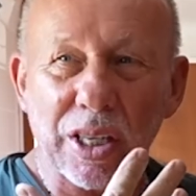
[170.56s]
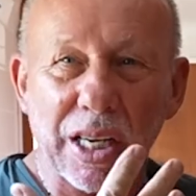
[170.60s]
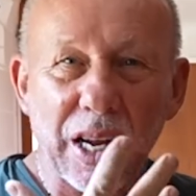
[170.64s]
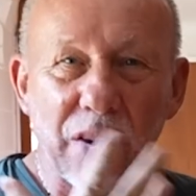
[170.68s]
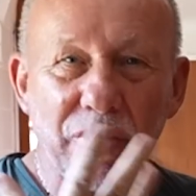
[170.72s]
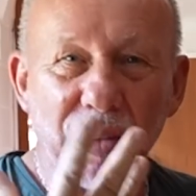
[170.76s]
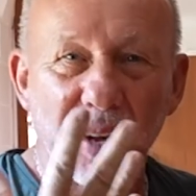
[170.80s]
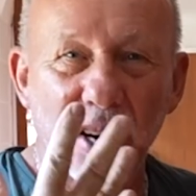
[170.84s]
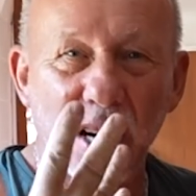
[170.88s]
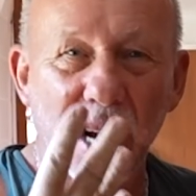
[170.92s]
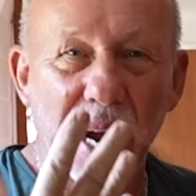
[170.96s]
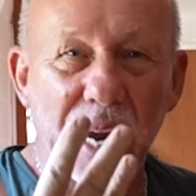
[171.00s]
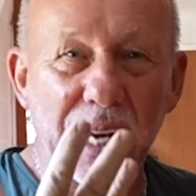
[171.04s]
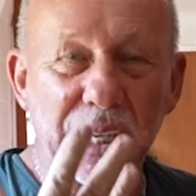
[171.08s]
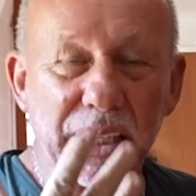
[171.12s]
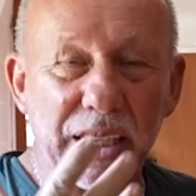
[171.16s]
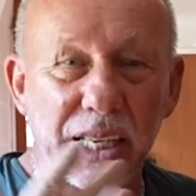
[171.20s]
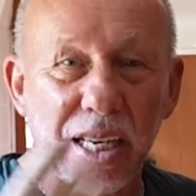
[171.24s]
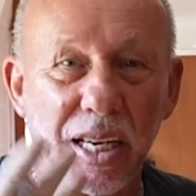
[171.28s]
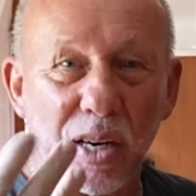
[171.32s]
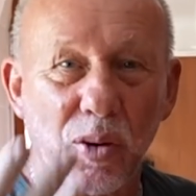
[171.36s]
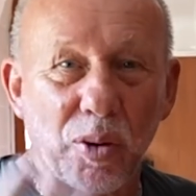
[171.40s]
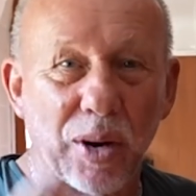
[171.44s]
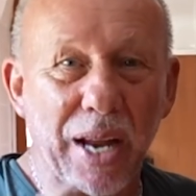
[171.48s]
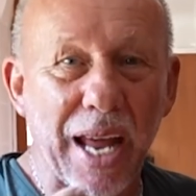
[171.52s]
to give you an
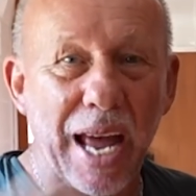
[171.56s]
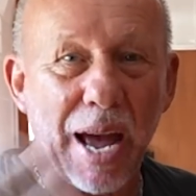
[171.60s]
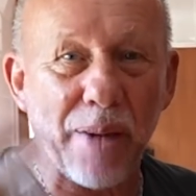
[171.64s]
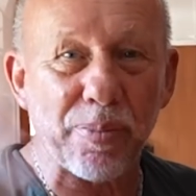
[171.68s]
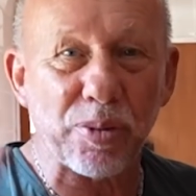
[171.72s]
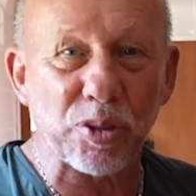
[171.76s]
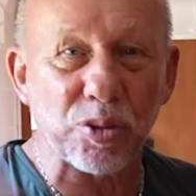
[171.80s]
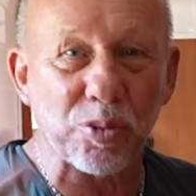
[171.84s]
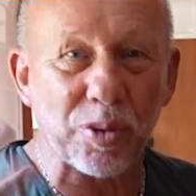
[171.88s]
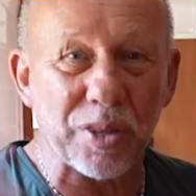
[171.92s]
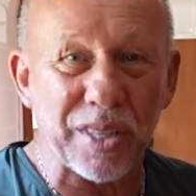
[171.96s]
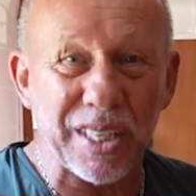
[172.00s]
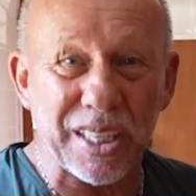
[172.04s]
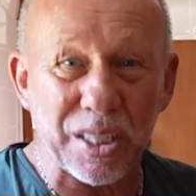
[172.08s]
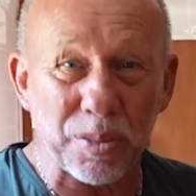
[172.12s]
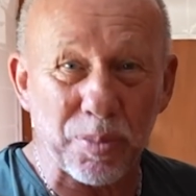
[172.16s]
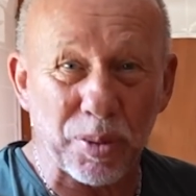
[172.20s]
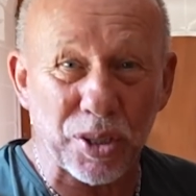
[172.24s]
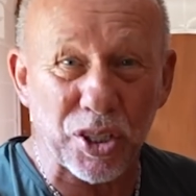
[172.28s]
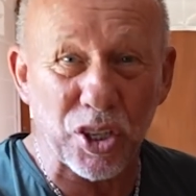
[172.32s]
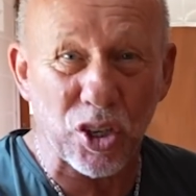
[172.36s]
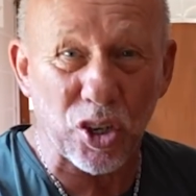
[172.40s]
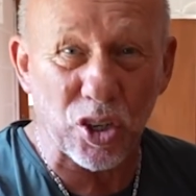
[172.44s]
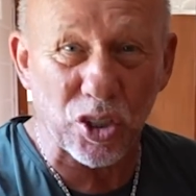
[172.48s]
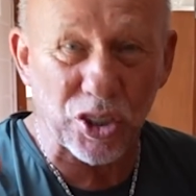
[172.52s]
idea what happens when these
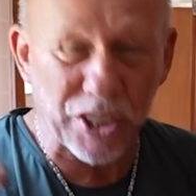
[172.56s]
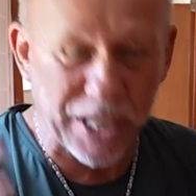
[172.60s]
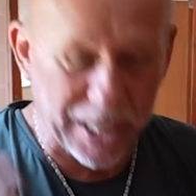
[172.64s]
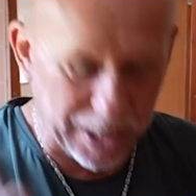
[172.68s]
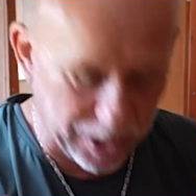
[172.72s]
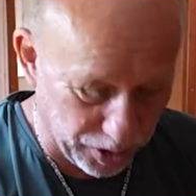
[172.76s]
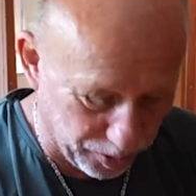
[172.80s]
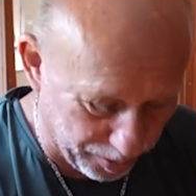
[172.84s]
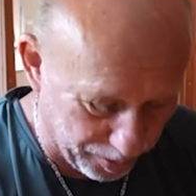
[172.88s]
materials get a